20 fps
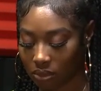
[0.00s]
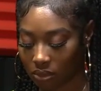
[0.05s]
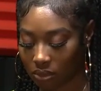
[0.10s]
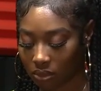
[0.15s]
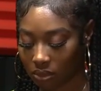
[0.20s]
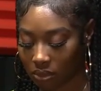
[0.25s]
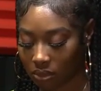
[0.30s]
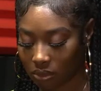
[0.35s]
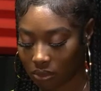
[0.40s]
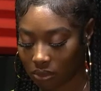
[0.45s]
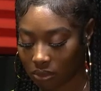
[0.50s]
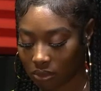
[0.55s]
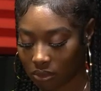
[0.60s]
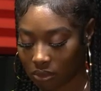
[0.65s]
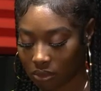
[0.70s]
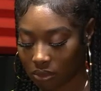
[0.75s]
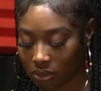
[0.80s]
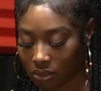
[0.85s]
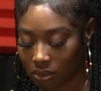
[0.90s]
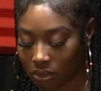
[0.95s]

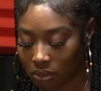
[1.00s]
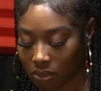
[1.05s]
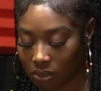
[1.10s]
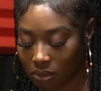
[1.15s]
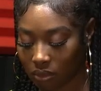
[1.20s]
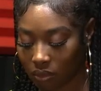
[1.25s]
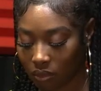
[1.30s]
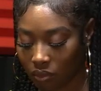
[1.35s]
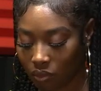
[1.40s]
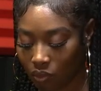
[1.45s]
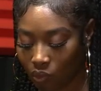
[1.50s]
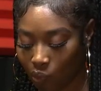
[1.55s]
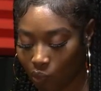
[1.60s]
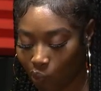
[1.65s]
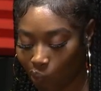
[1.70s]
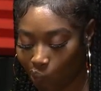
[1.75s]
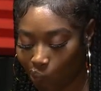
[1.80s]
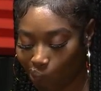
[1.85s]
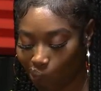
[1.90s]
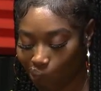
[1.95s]

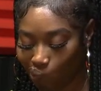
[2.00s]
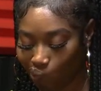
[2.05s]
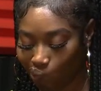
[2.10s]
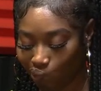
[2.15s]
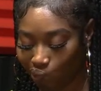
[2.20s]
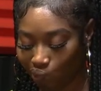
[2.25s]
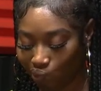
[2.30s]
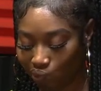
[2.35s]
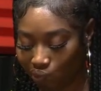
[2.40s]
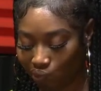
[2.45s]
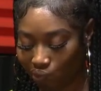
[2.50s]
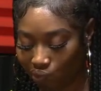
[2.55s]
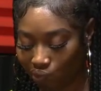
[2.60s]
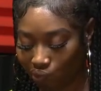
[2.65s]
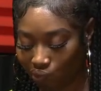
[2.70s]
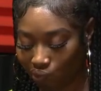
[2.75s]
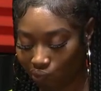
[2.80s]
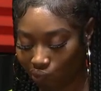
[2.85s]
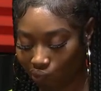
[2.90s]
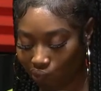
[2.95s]

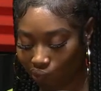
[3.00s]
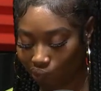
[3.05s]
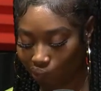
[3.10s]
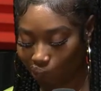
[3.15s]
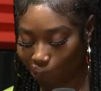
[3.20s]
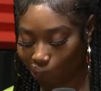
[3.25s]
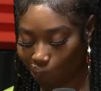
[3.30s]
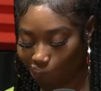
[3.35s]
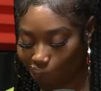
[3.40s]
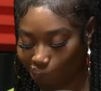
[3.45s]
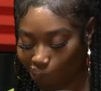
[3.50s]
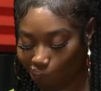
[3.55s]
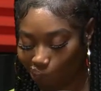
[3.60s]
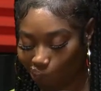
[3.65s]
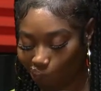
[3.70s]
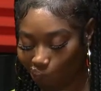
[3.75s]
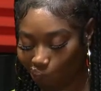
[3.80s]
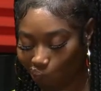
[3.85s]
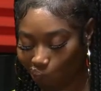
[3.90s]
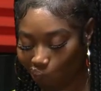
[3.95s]

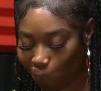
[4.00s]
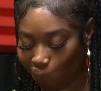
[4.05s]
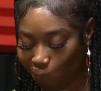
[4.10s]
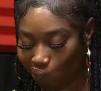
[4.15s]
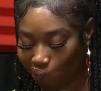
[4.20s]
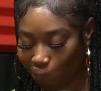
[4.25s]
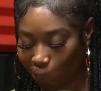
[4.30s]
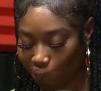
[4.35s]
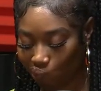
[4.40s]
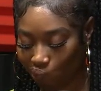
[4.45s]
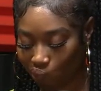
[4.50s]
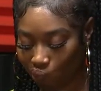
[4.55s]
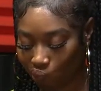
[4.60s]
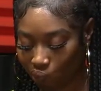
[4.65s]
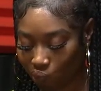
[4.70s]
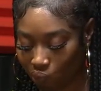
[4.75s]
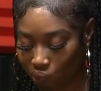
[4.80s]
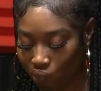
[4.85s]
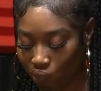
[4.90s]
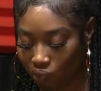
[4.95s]

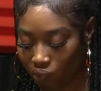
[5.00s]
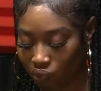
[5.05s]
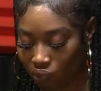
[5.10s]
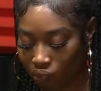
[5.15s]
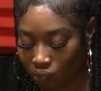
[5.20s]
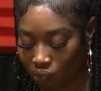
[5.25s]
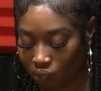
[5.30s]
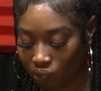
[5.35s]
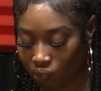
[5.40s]
The person shown says nothing.